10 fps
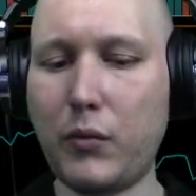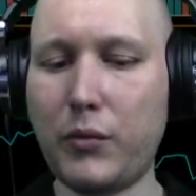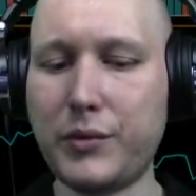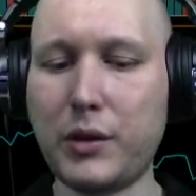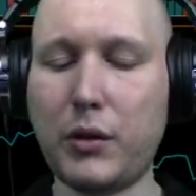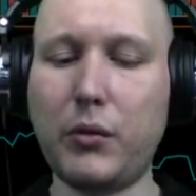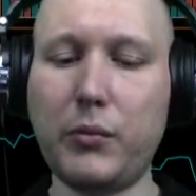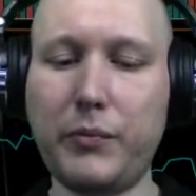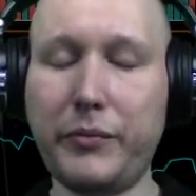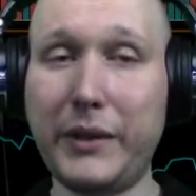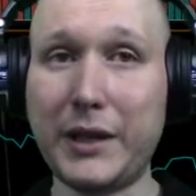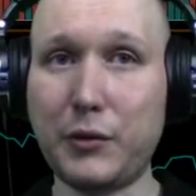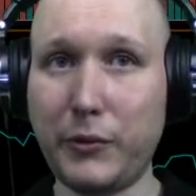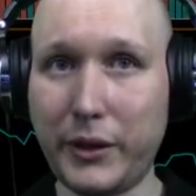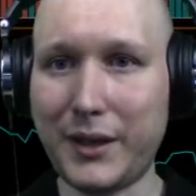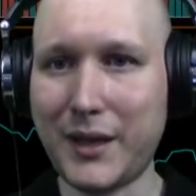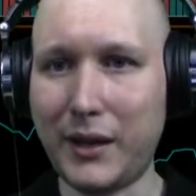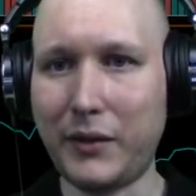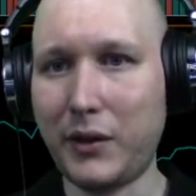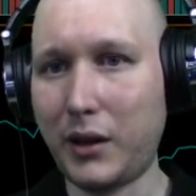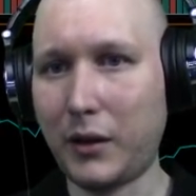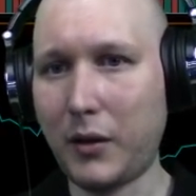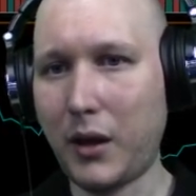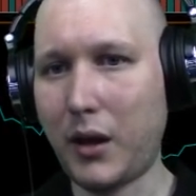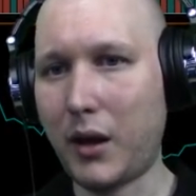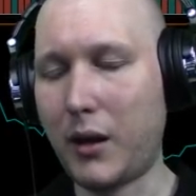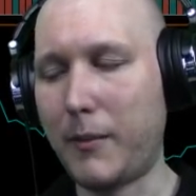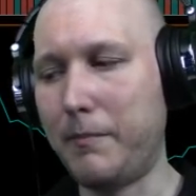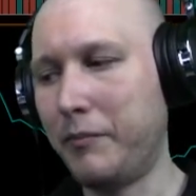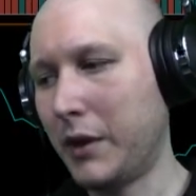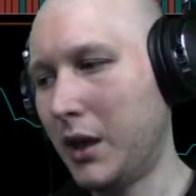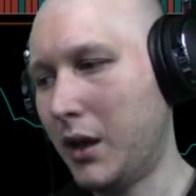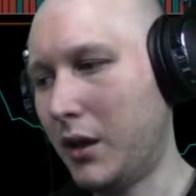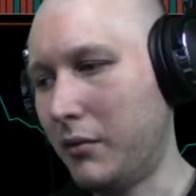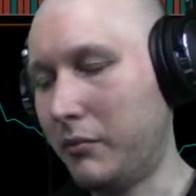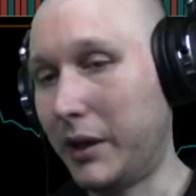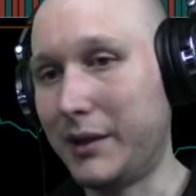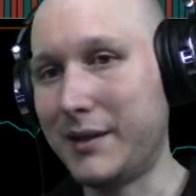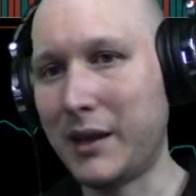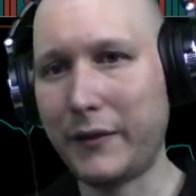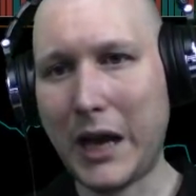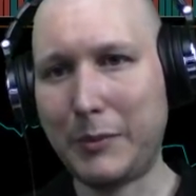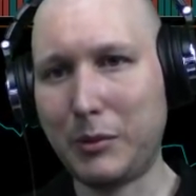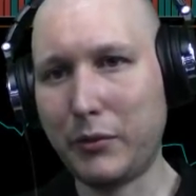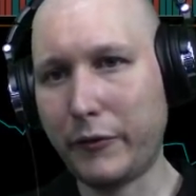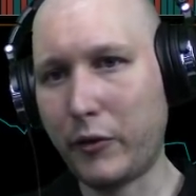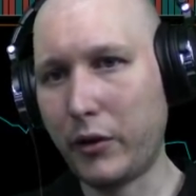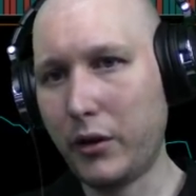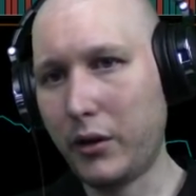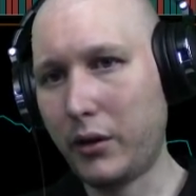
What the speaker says: so that's a really exciting thing because this never happened before.